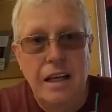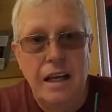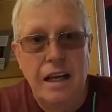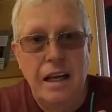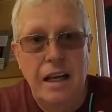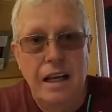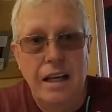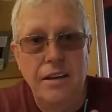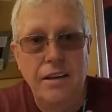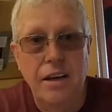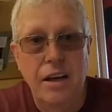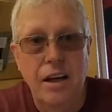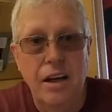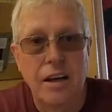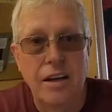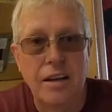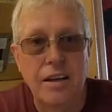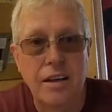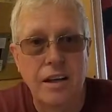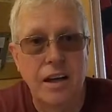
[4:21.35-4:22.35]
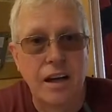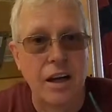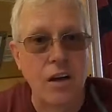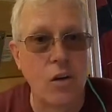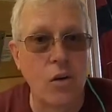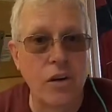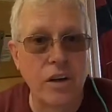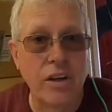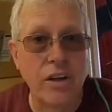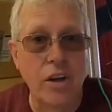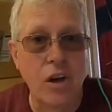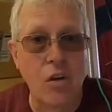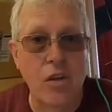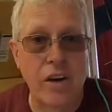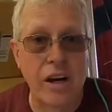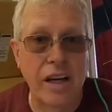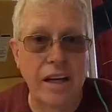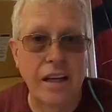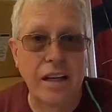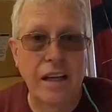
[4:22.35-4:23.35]
And I already know
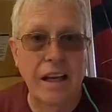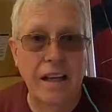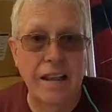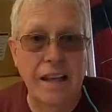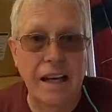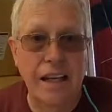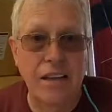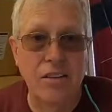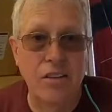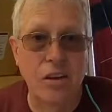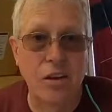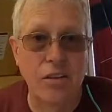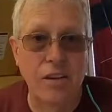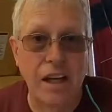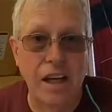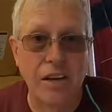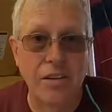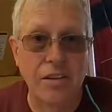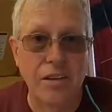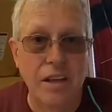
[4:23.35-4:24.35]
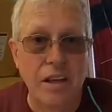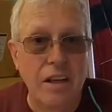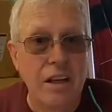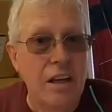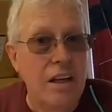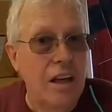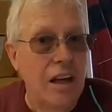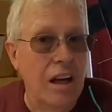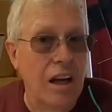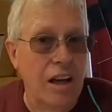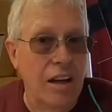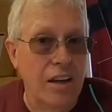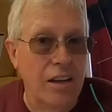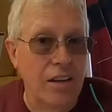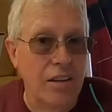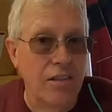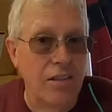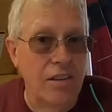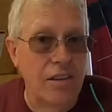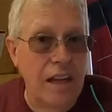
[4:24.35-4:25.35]
that I can get that to go down
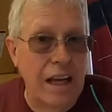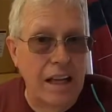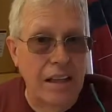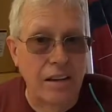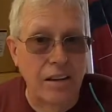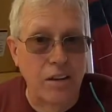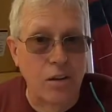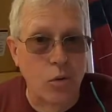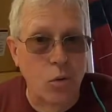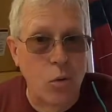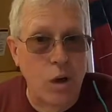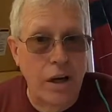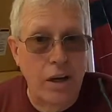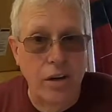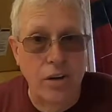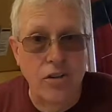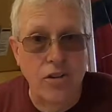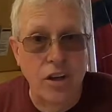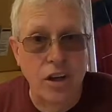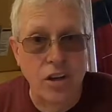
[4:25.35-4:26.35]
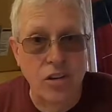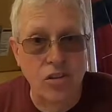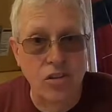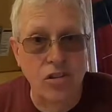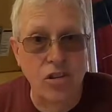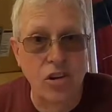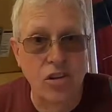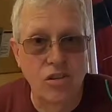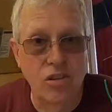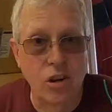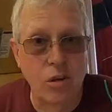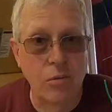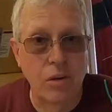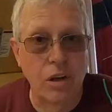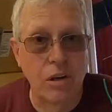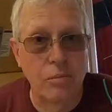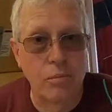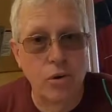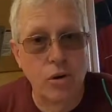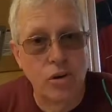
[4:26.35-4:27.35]
into that little wire chase. So I'm
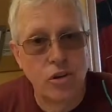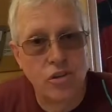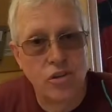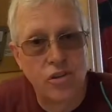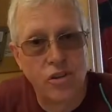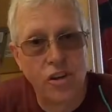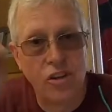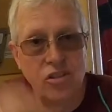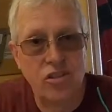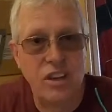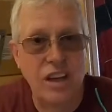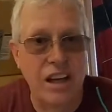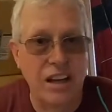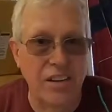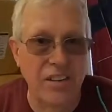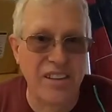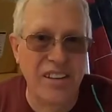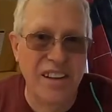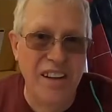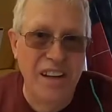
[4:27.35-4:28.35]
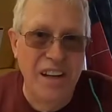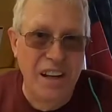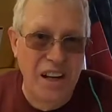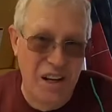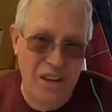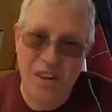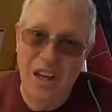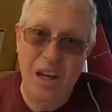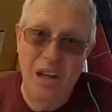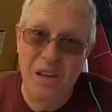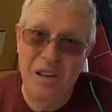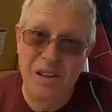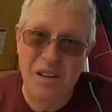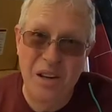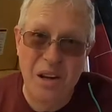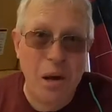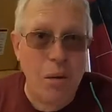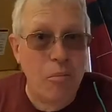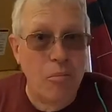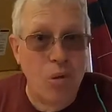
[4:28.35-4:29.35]
going to push this down and then
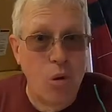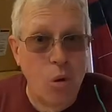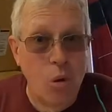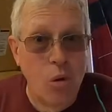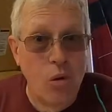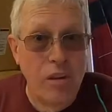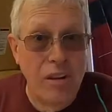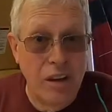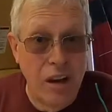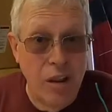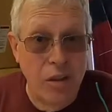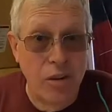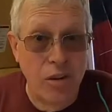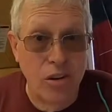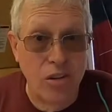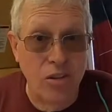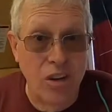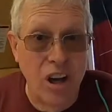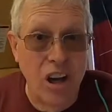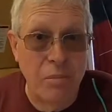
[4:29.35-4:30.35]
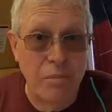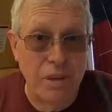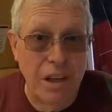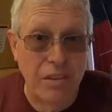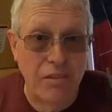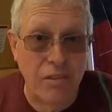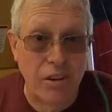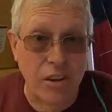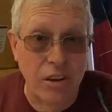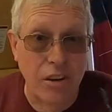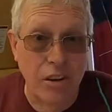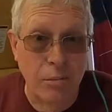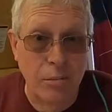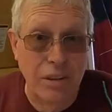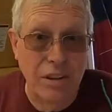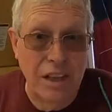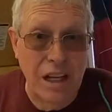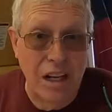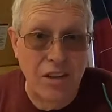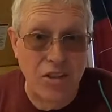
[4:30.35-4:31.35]
pull the others up after that
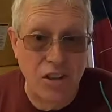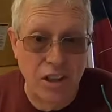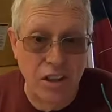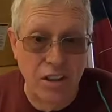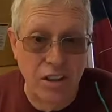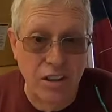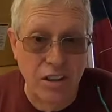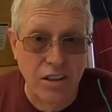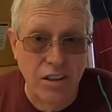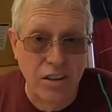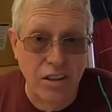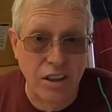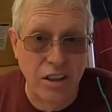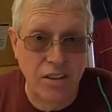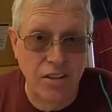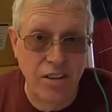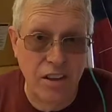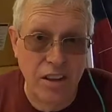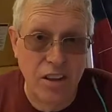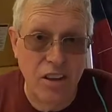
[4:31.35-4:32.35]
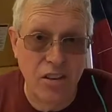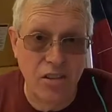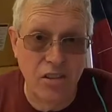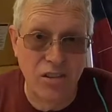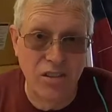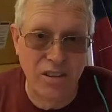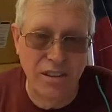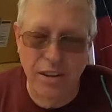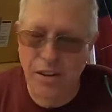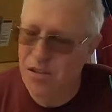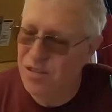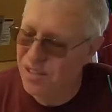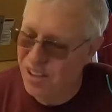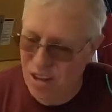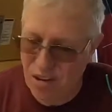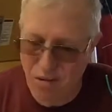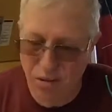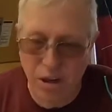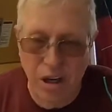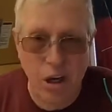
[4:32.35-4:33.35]
I'm attaching it to this. At least
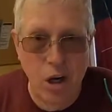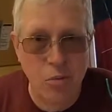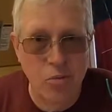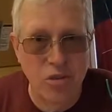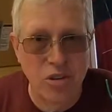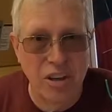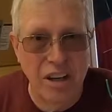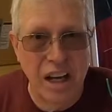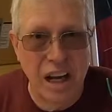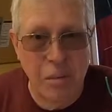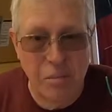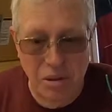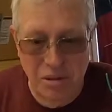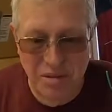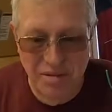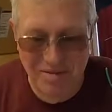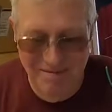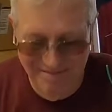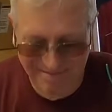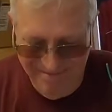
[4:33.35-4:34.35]
that's what I hope is going to happen.